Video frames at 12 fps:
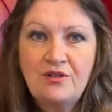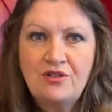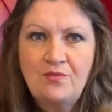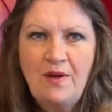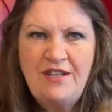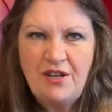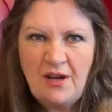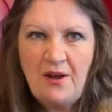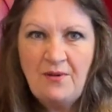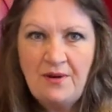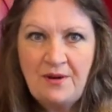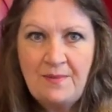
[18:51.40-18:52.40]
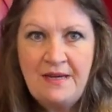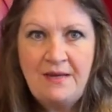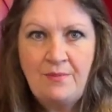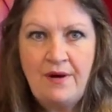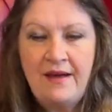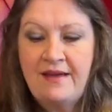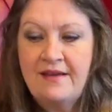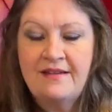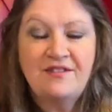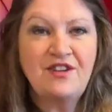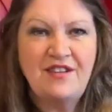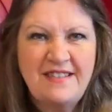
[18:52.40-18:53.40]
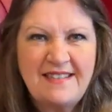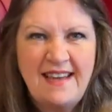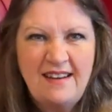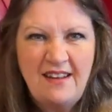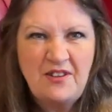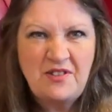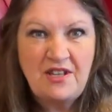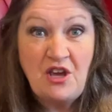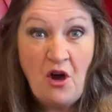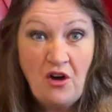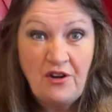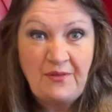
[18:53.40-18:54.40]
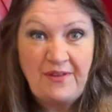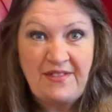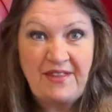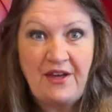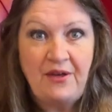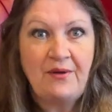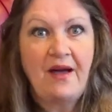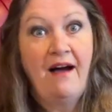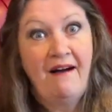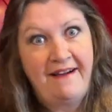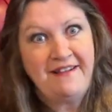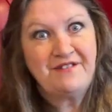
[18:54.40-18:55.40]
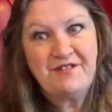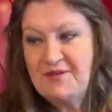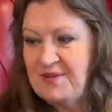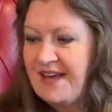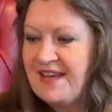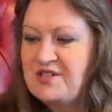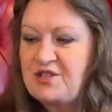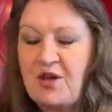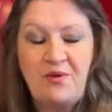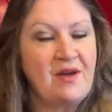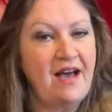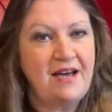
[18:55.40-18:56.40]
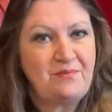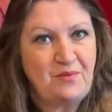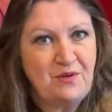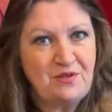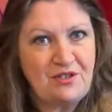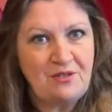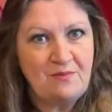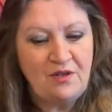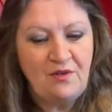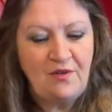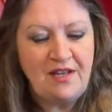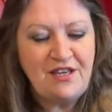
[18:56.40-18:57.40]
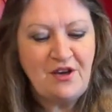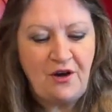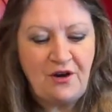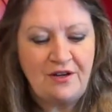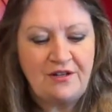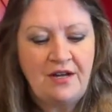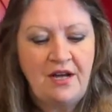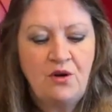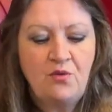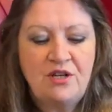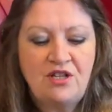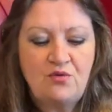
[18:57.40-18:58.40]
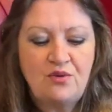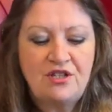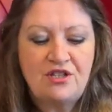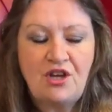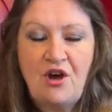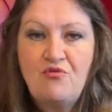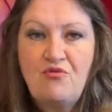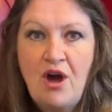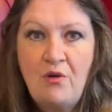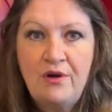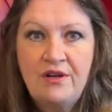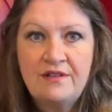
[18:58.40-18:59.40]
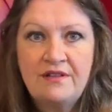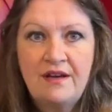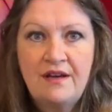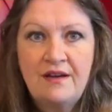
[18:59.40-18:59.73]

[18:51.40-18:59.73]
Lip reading: when you go on a mini break, don't you take loads of yarn with you? I do. So I bought some lovely yarn, which was Rowan